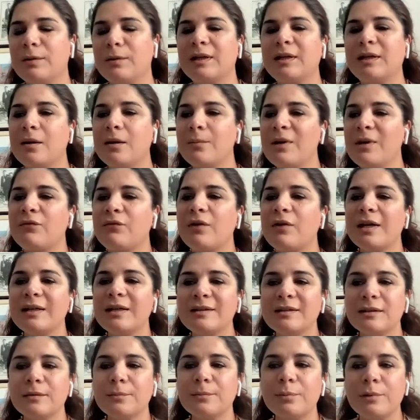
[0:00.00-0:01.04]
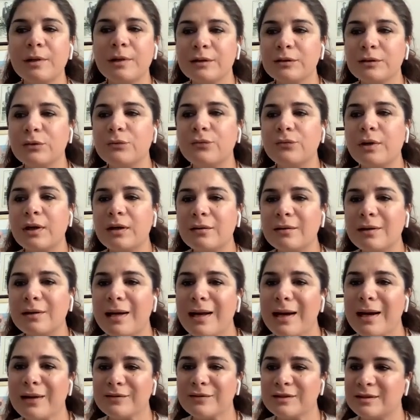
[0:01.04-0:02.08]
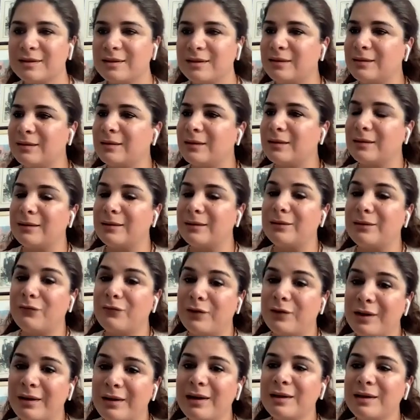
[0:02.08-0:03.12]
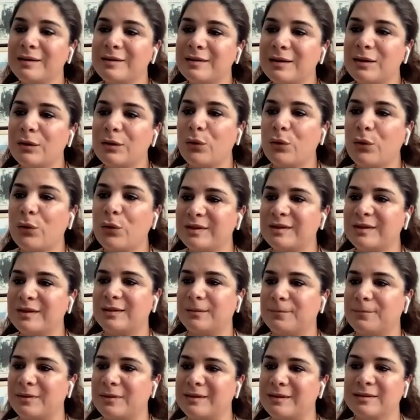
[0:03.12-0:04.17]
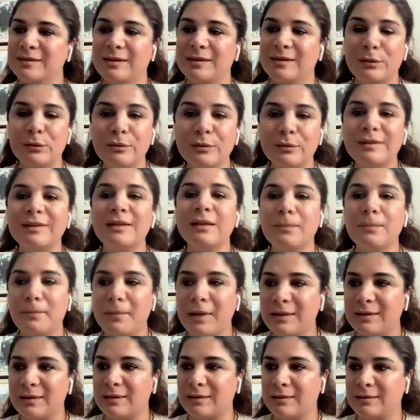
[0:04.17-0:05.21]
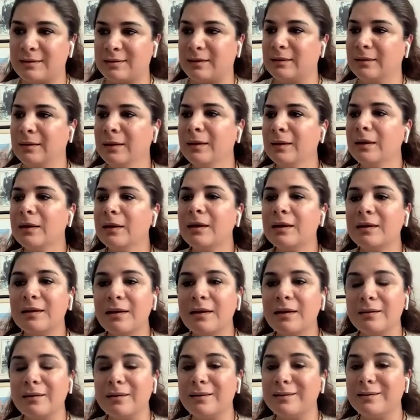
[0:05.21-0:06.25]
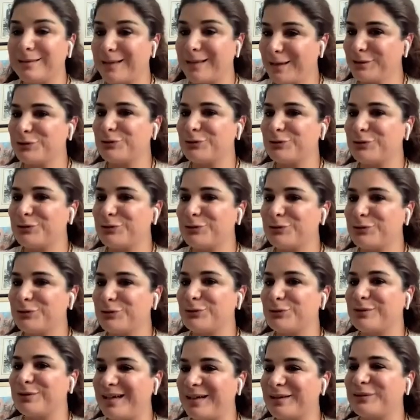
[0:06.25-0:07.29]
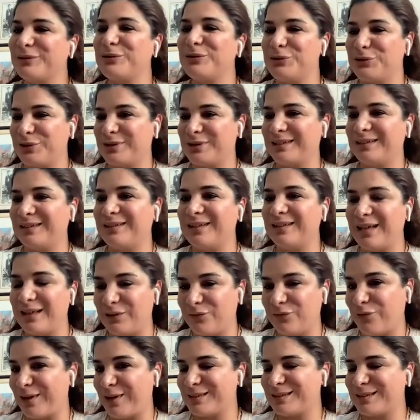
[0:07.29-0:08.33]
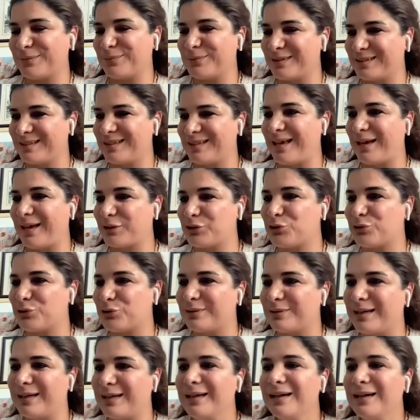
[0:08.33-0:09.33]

have become a vital part of our lives in a variety of disciplines, including medicine, thanks to technological advancements, actually.